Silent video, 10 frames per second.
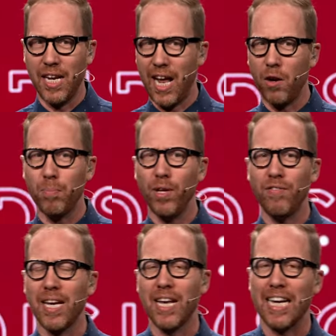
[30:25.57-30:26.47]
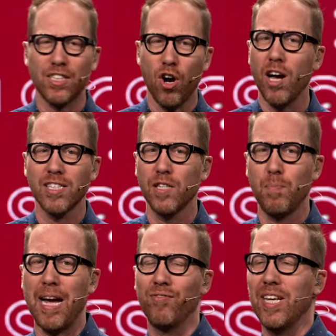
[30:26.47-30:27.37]
And I don't believe that God causes
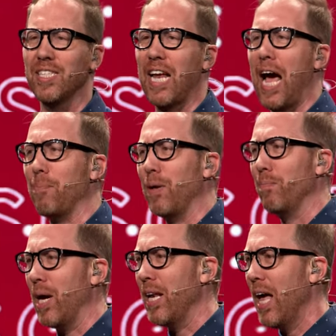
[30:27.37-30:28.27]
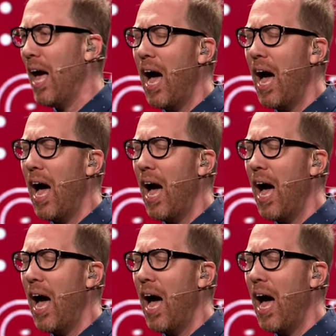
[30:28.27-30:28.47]
bad things to happen, but